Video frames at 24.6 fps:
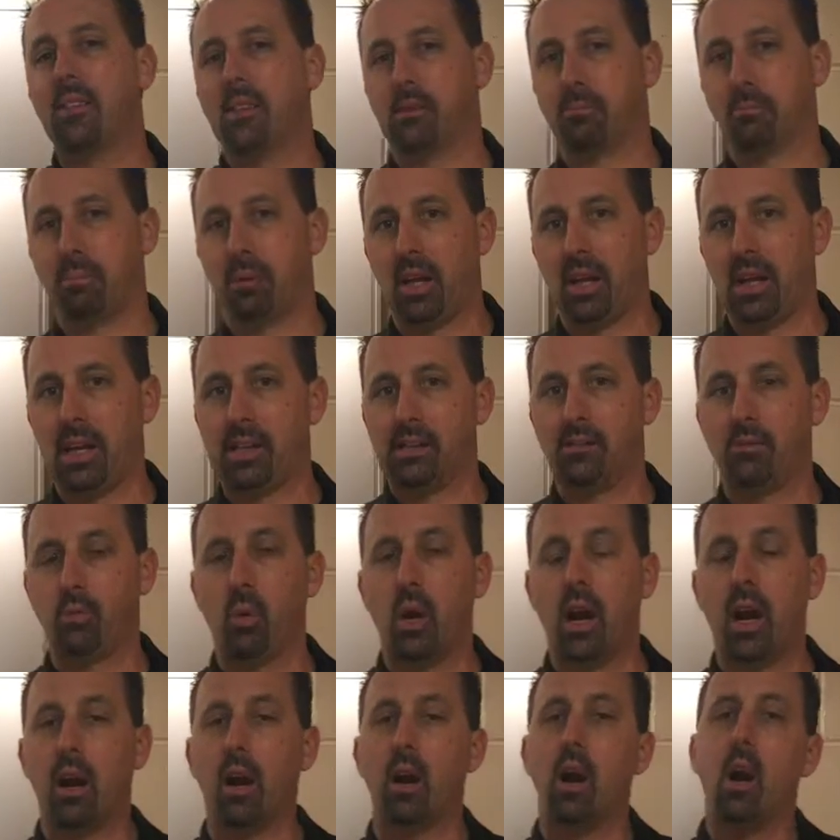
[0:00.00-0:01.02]
this place
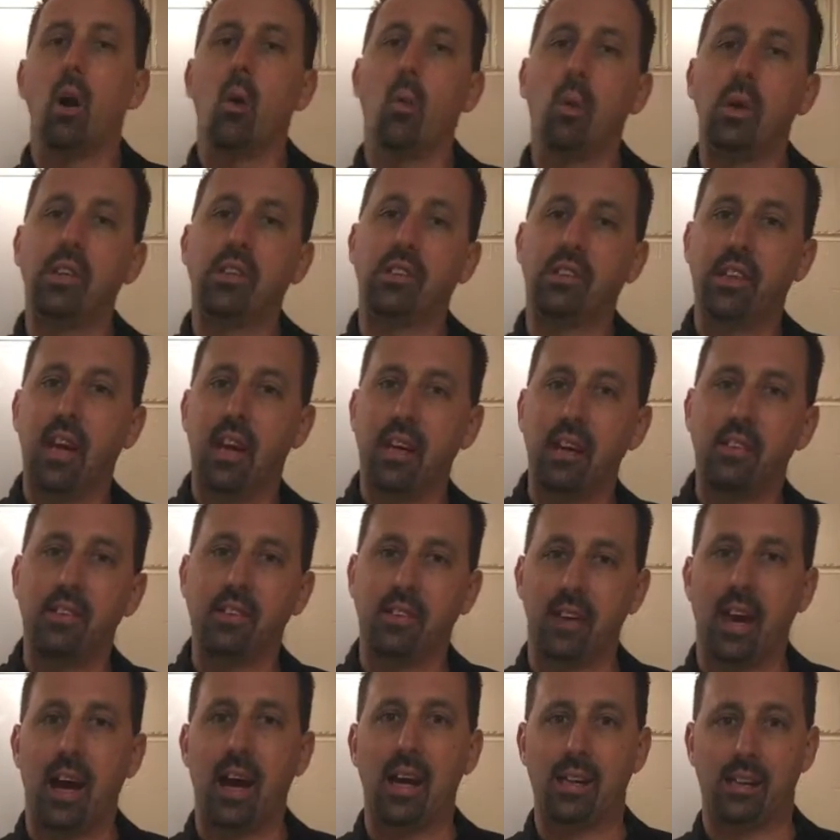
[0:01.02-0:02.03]
where we set
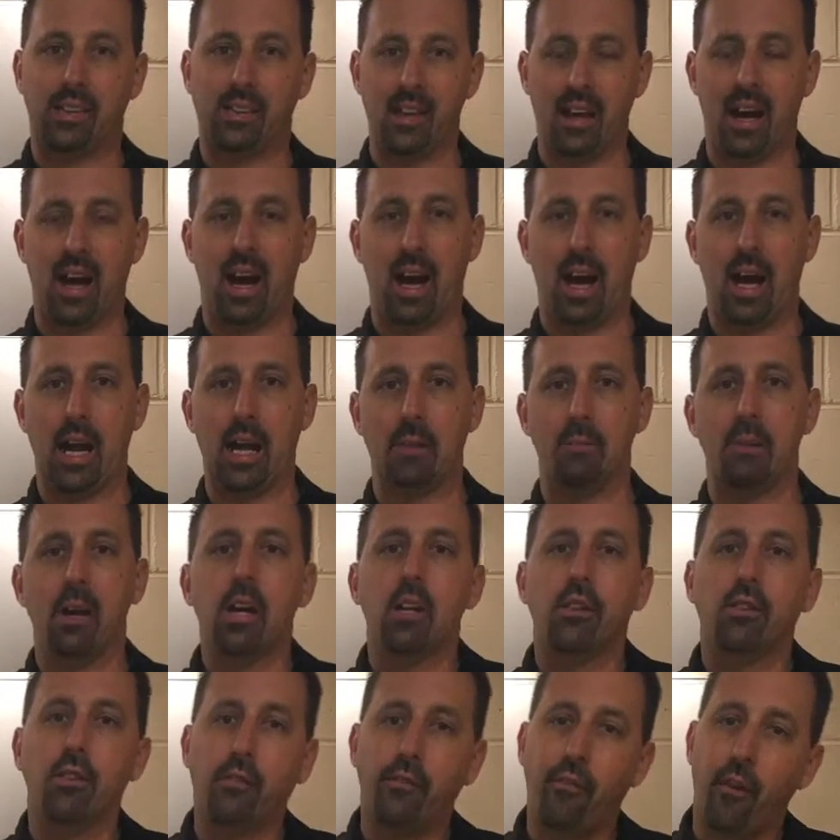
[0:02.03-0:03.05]
aside time
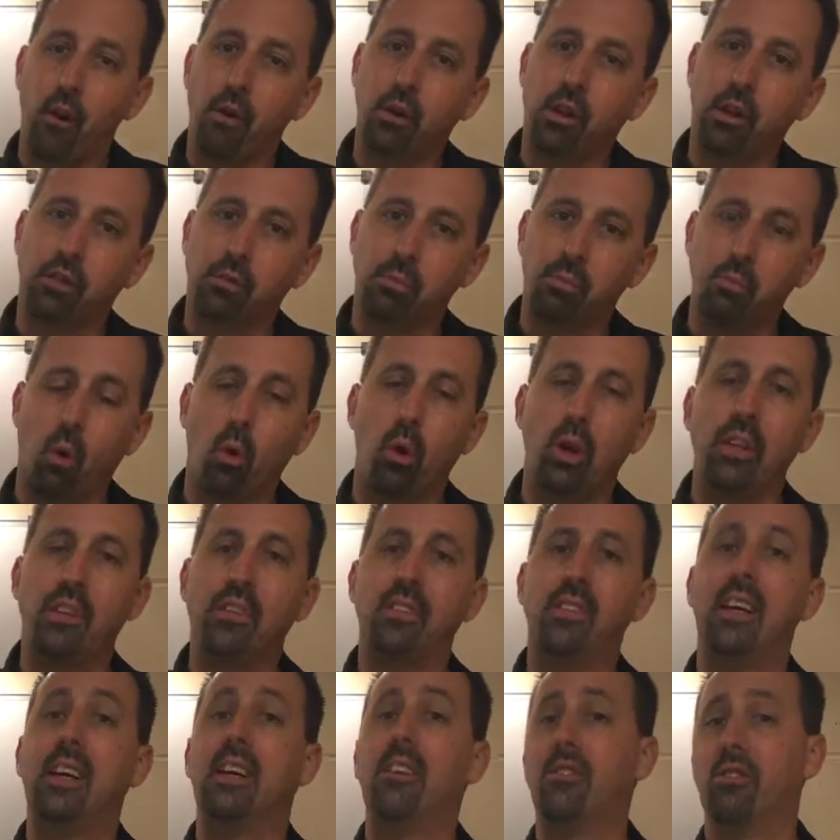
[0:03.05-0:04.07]
to focus more
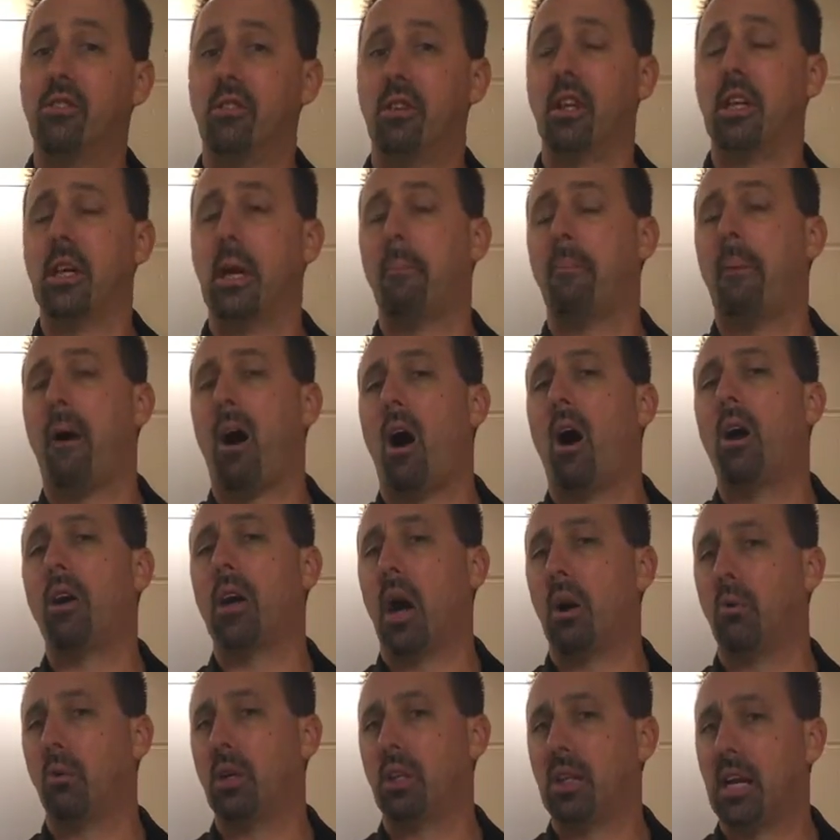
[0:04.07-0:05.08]
intentionally upon
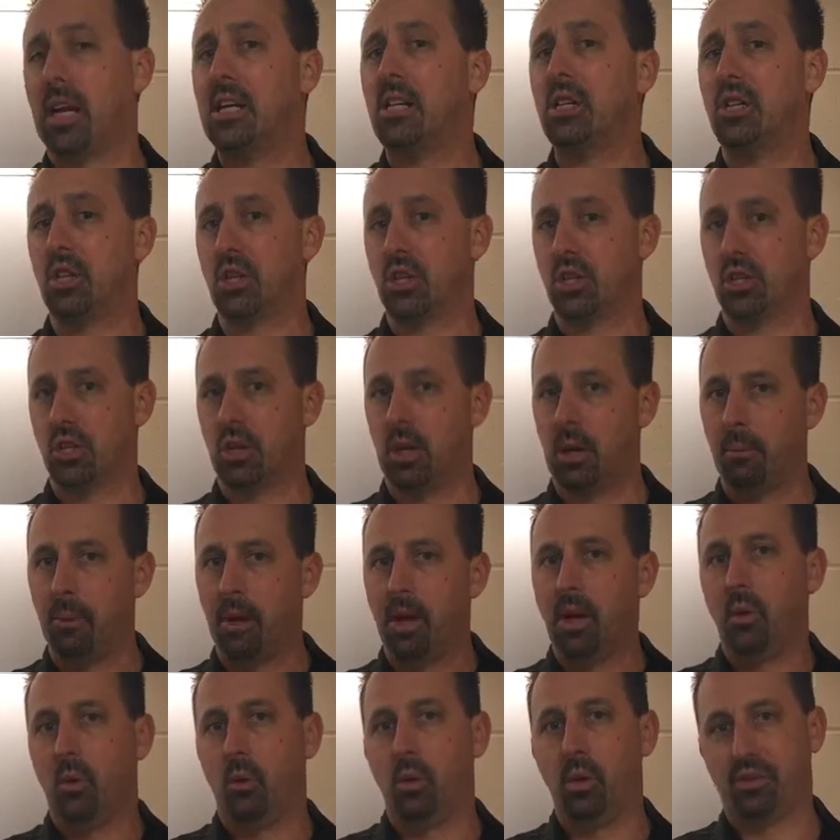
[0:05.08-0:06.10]
our relationship
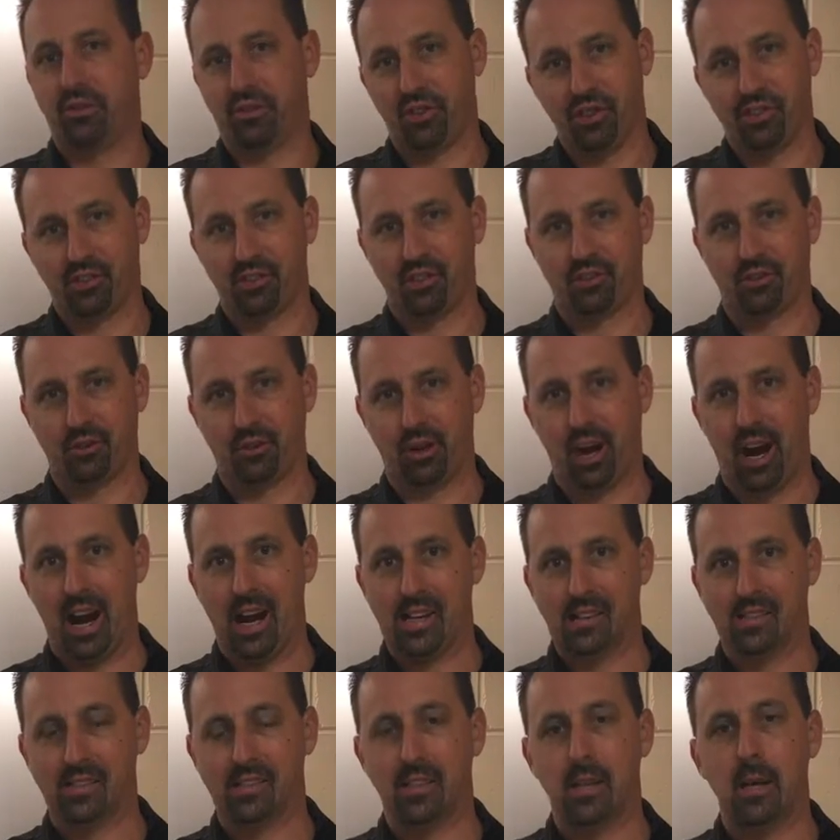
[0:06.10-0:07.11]
with Jesus
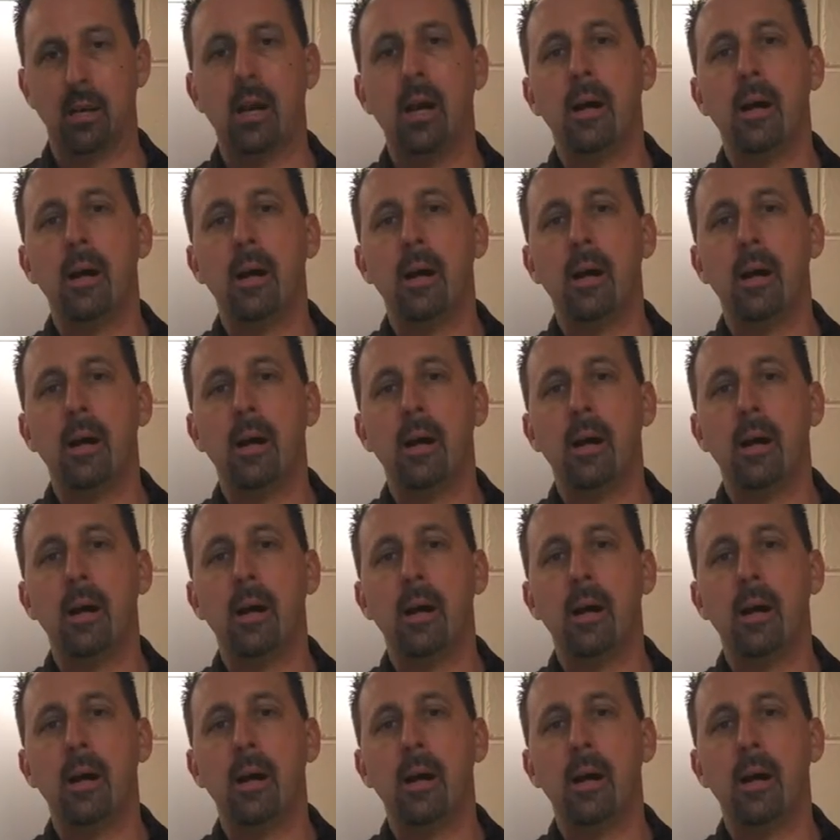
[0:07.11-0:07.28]
Christ.